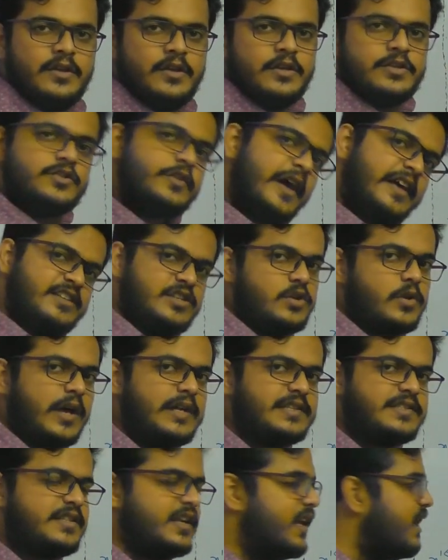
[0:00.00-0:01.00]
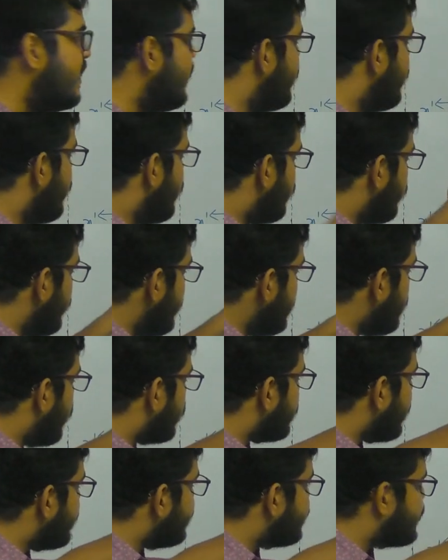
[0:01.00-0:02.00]
So as you can see, we
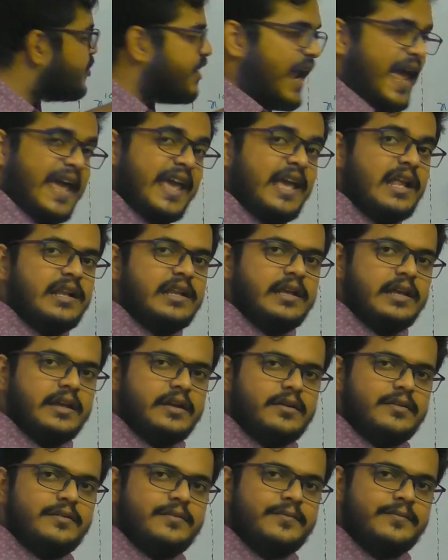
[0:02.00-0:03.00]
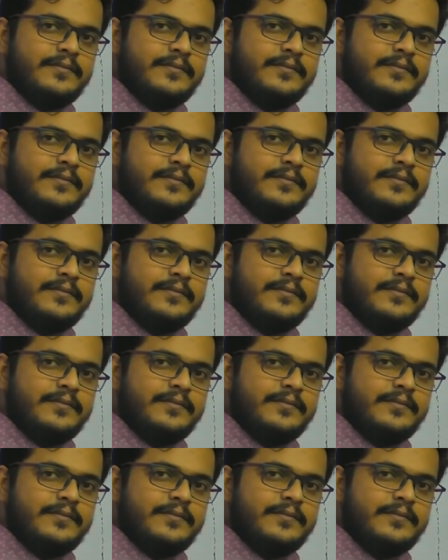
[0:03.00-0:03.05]
got a triangle here,